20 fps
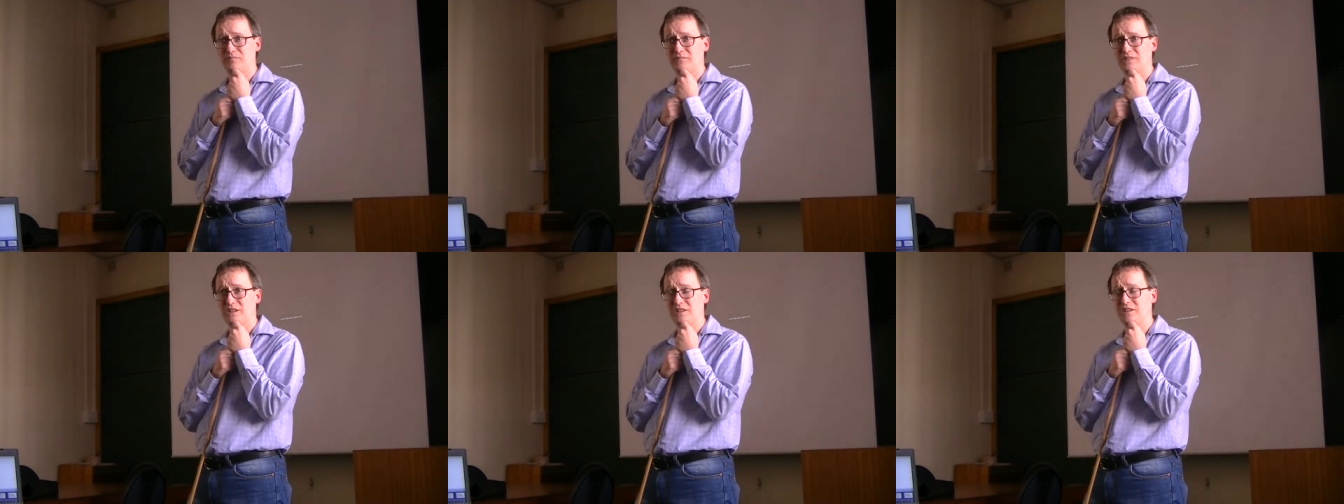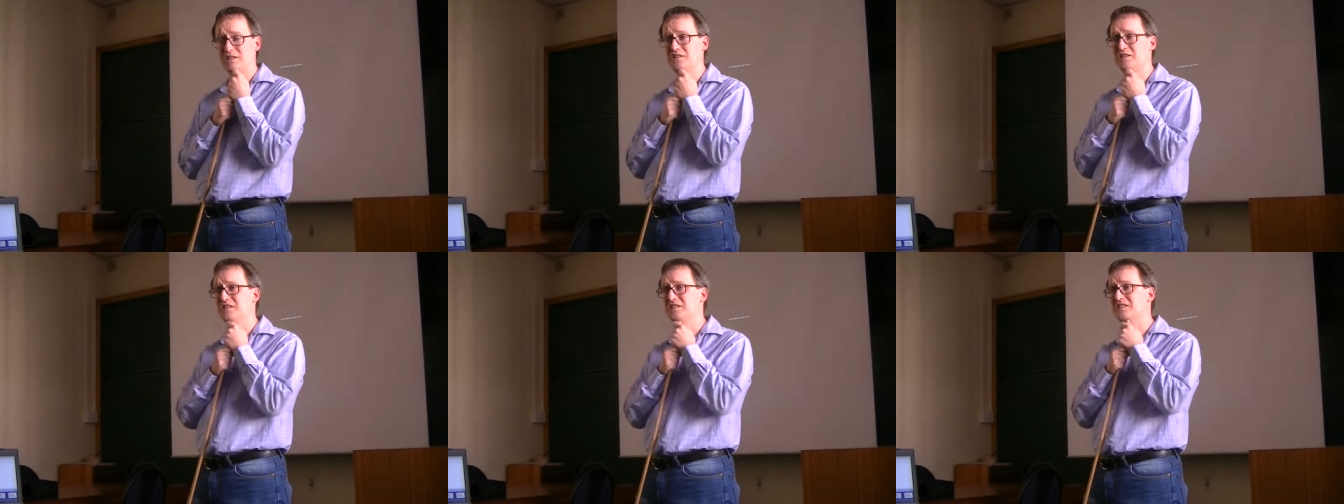And
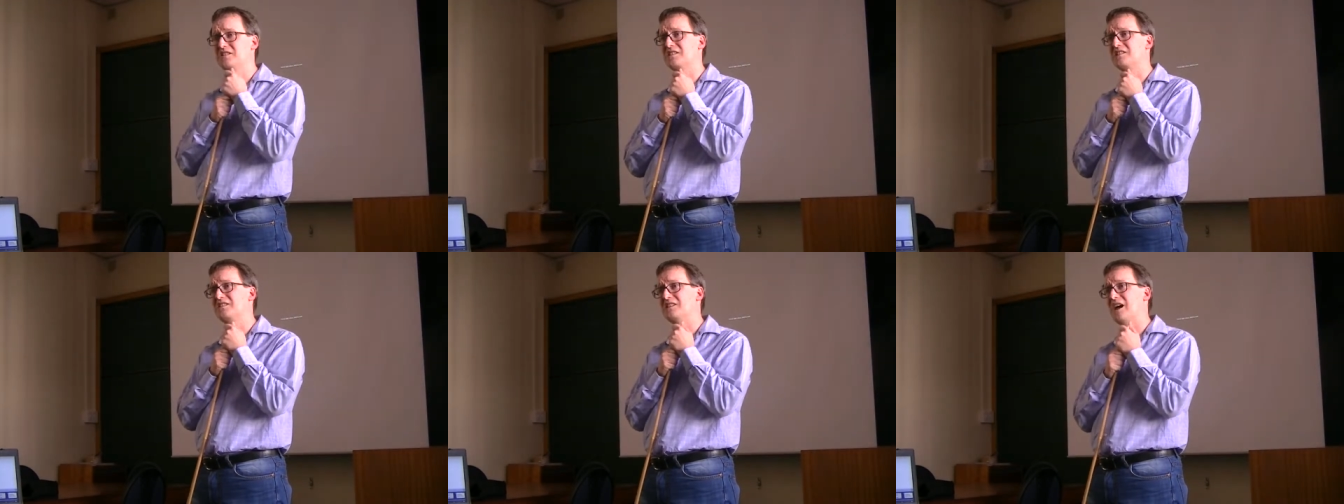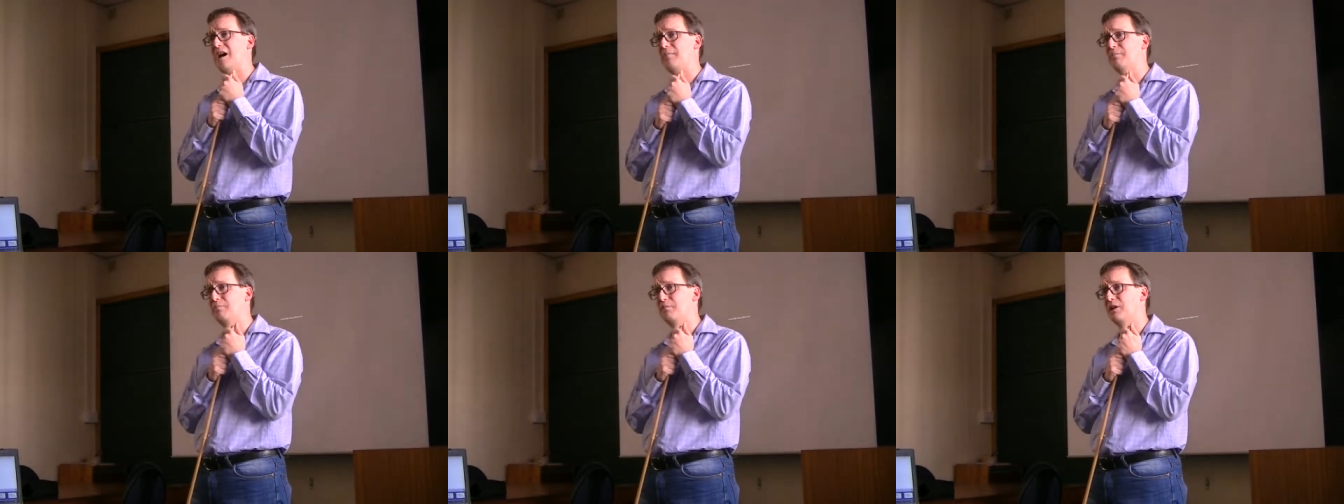this is the
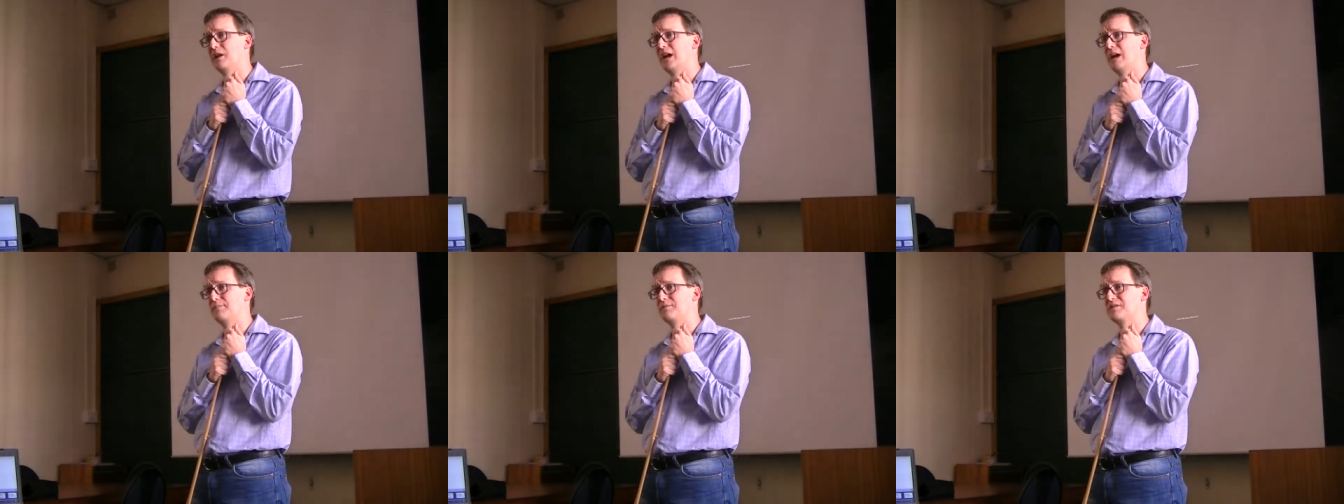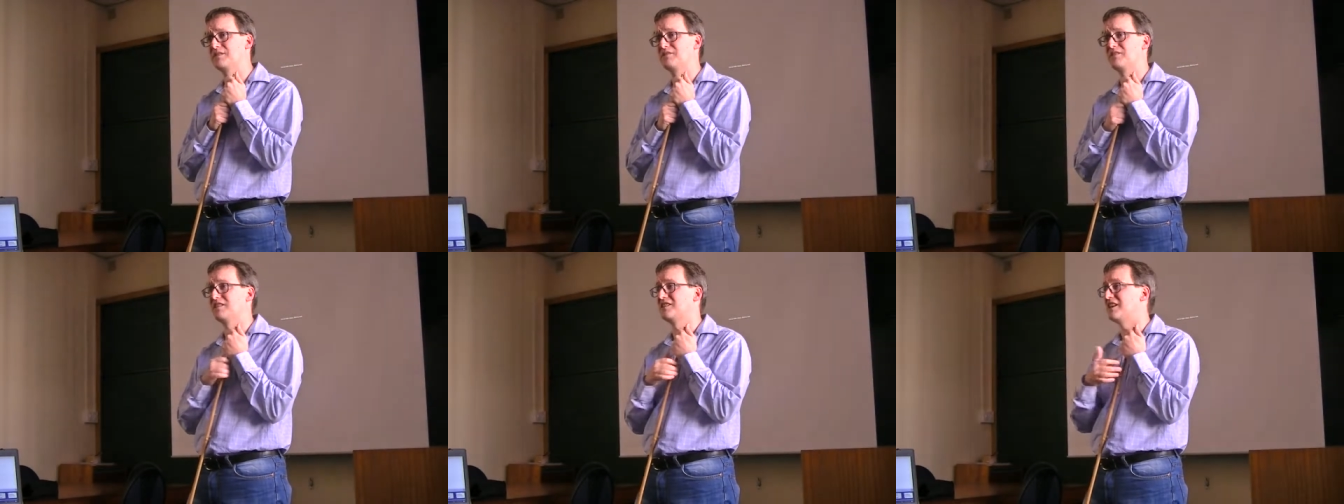stop, perhaps,
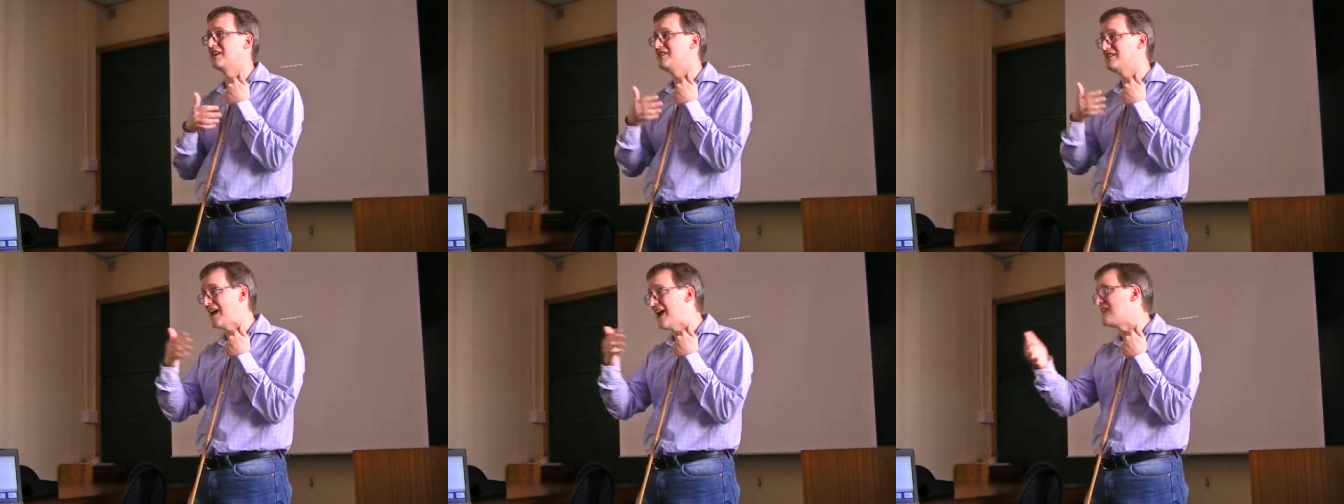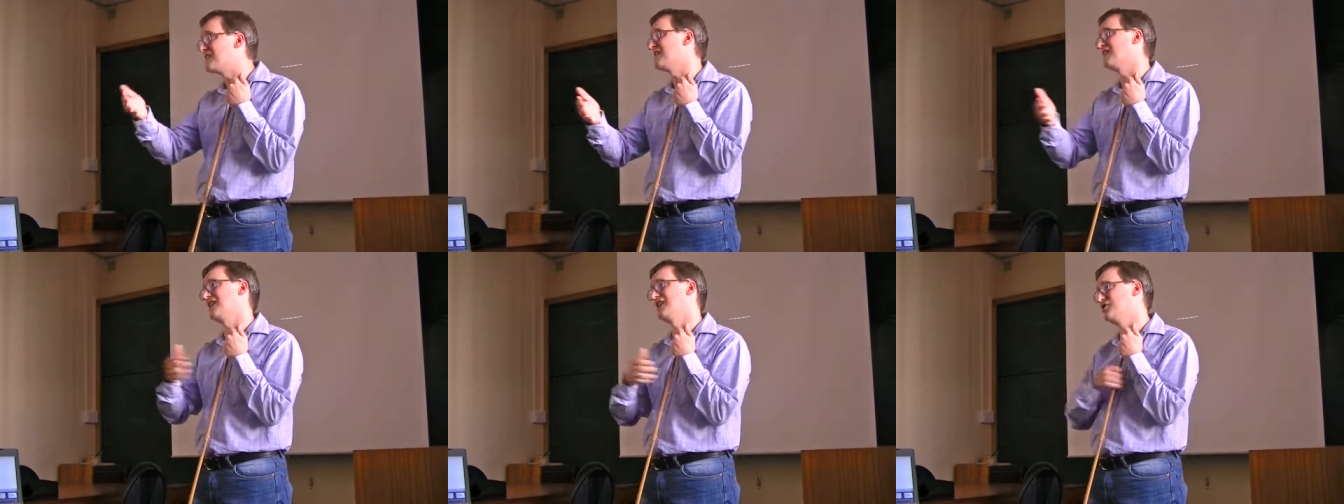of the
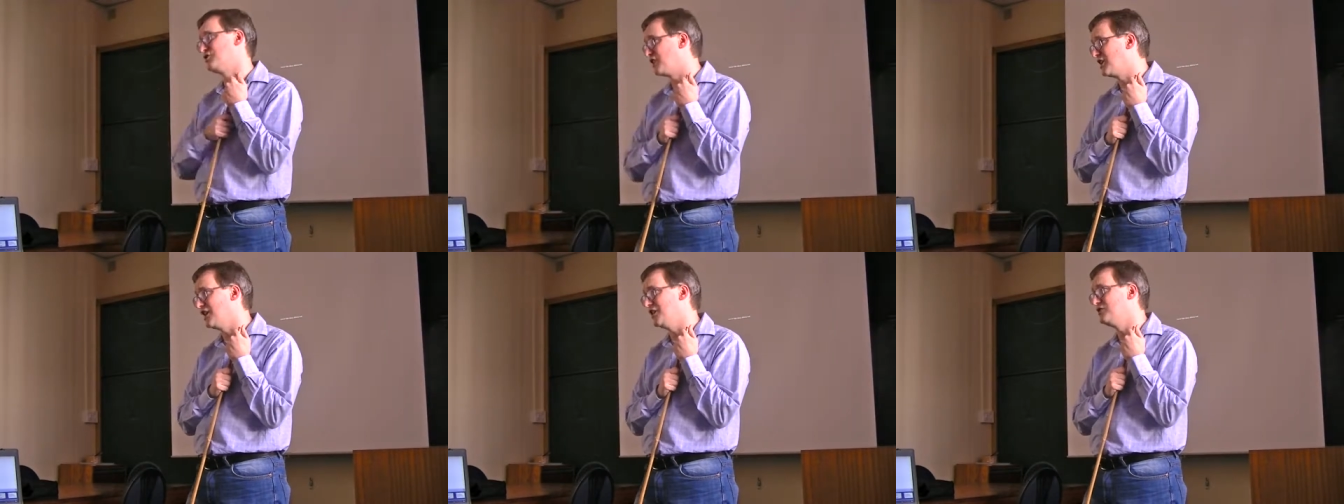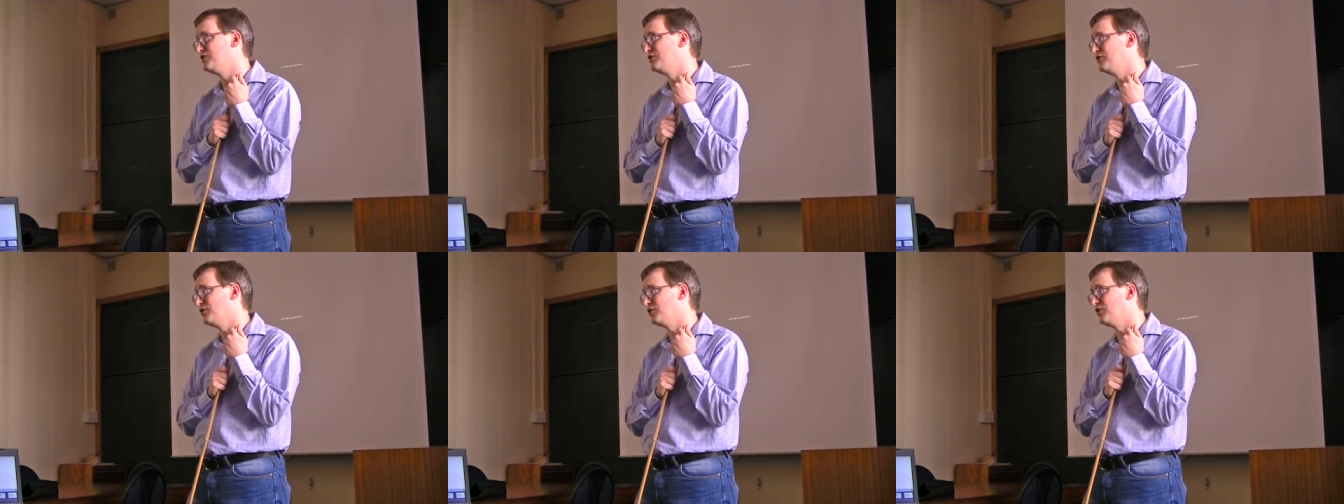didactic
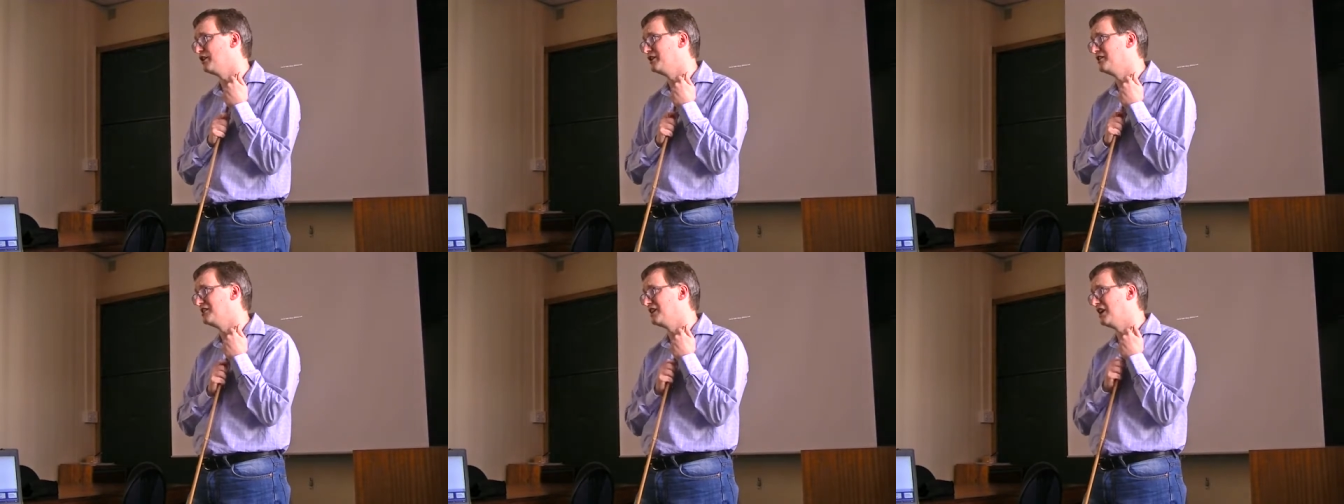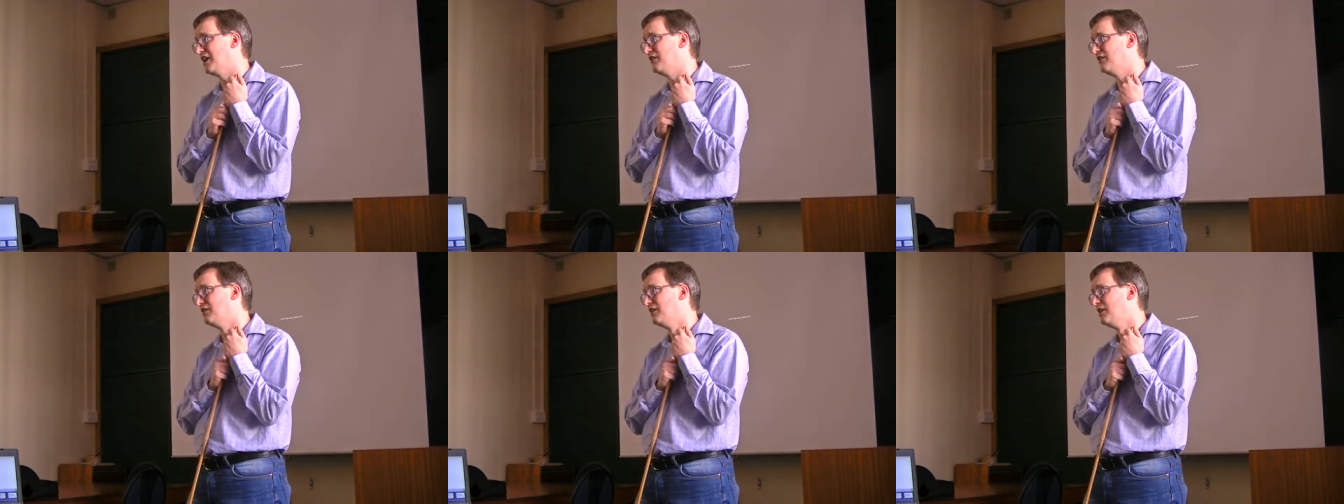education you're going to
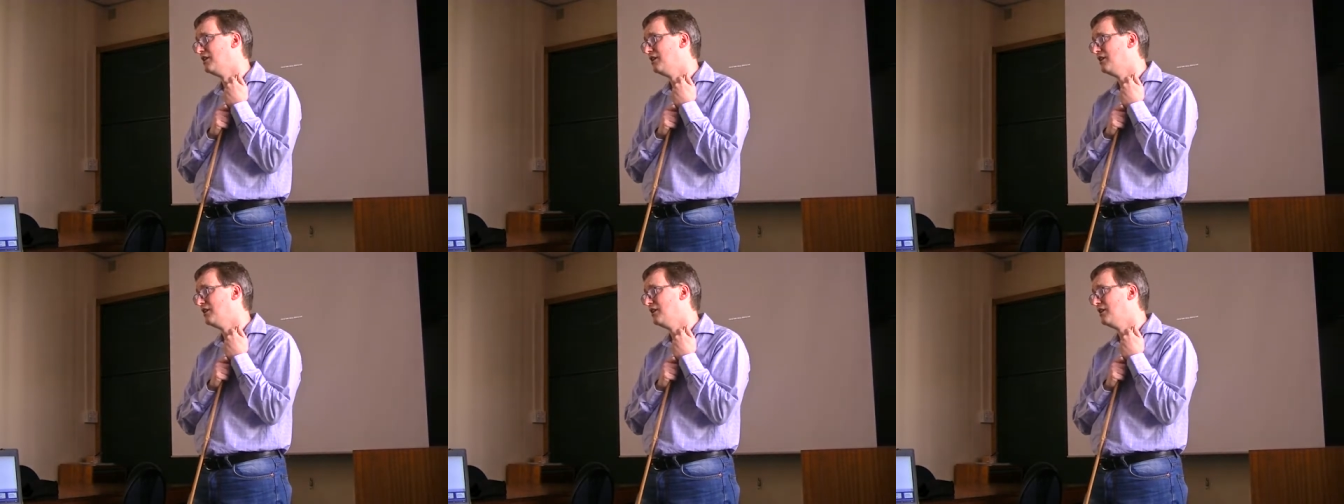get